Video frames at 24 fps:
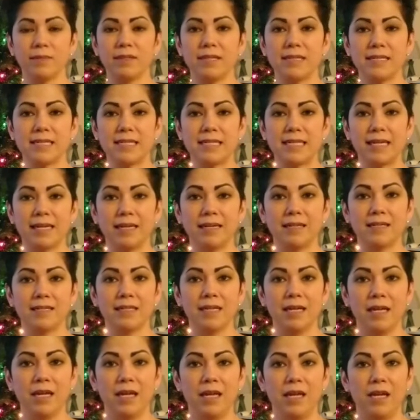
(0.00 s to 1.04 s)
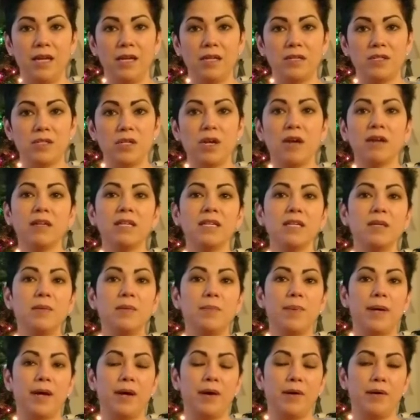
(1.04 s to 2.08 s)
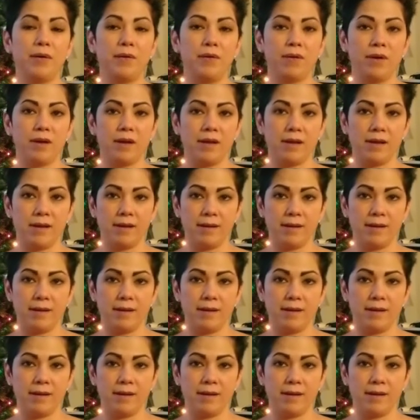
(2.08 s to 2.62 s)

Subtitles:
last night, talking about